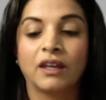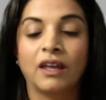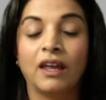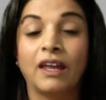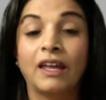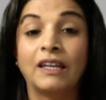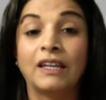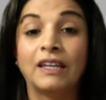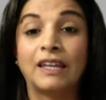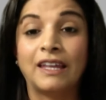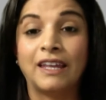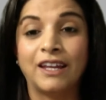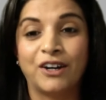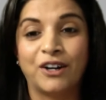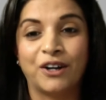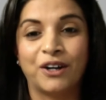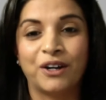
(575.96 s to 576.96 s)
In
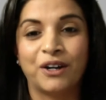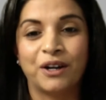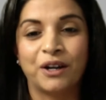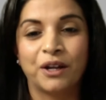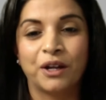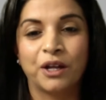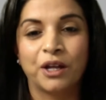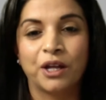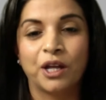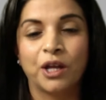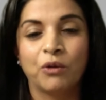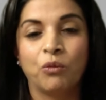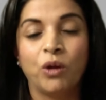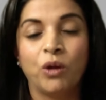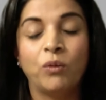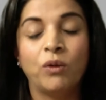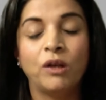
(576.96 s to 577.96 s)
here,
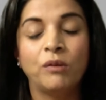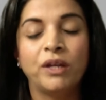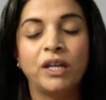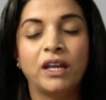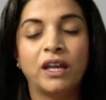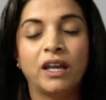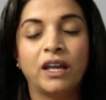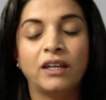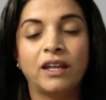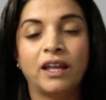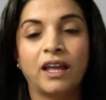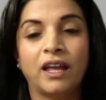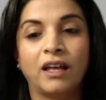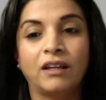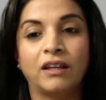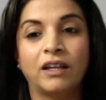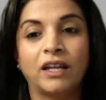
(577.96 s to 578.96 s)
we will be
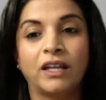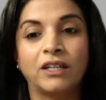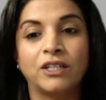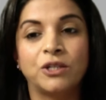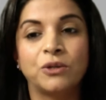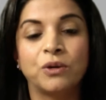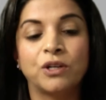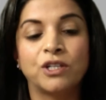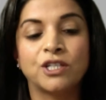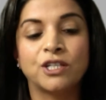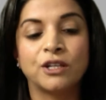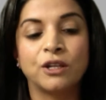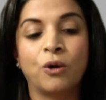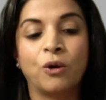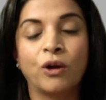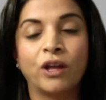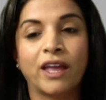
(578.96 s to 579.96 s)
inhaling to a
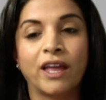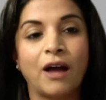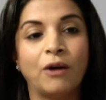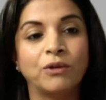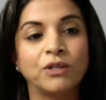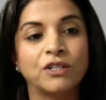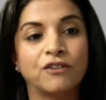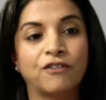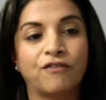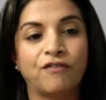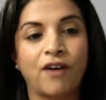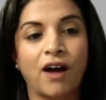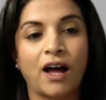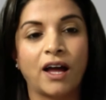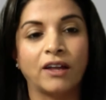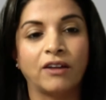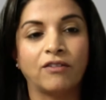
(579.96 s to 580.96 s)
slow count of
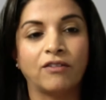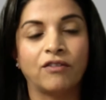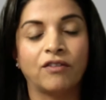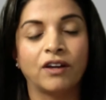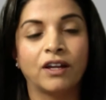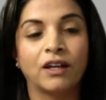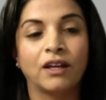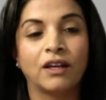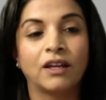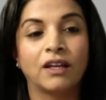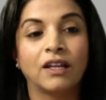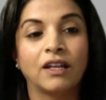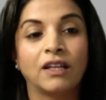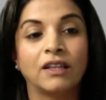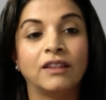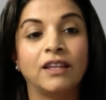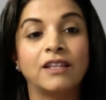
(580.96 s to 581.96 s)
5,
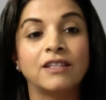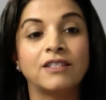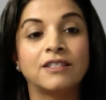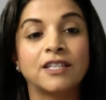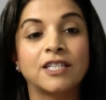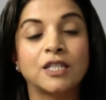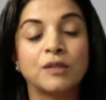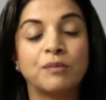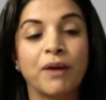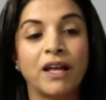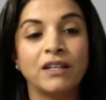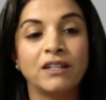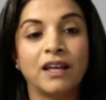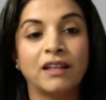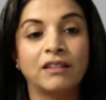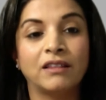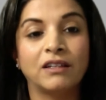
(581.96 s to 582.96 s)
then suspend
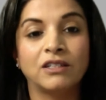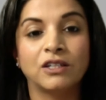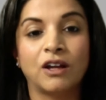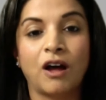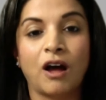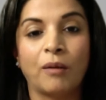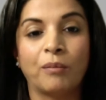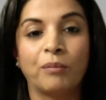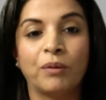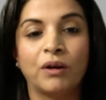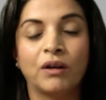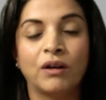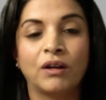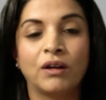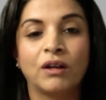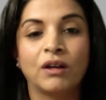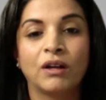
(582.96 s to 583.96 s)
at the top,
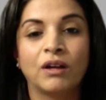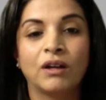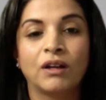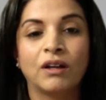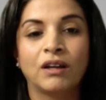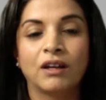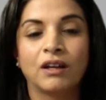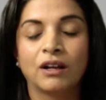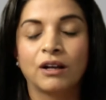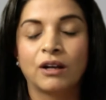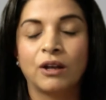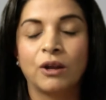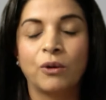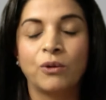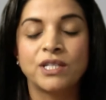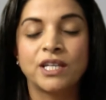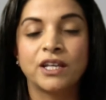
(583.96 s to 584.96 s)

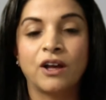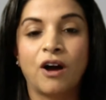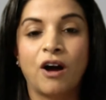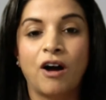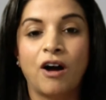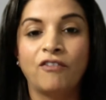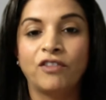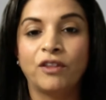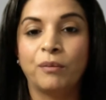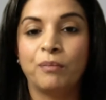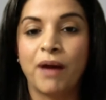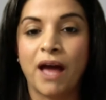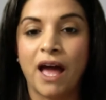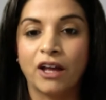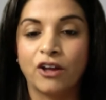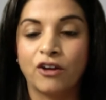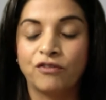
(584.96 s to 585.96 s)
closing off the
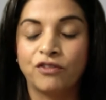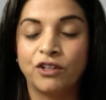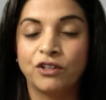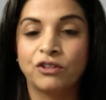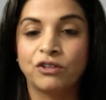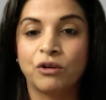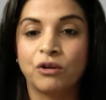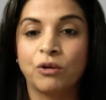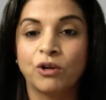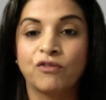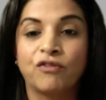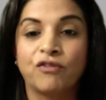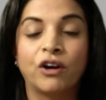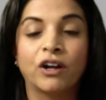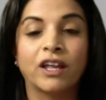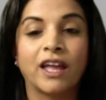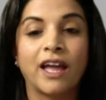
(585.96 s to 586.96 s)
back of the throat for
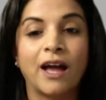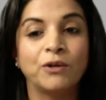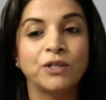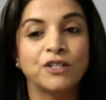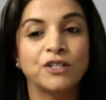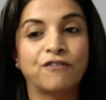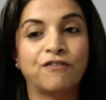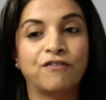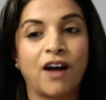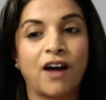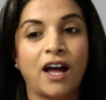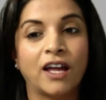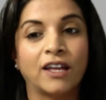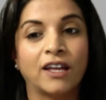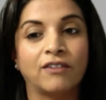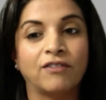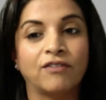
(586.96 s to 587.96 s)
a count of
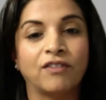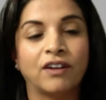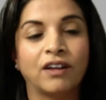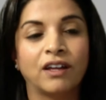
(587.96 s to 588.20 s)
5,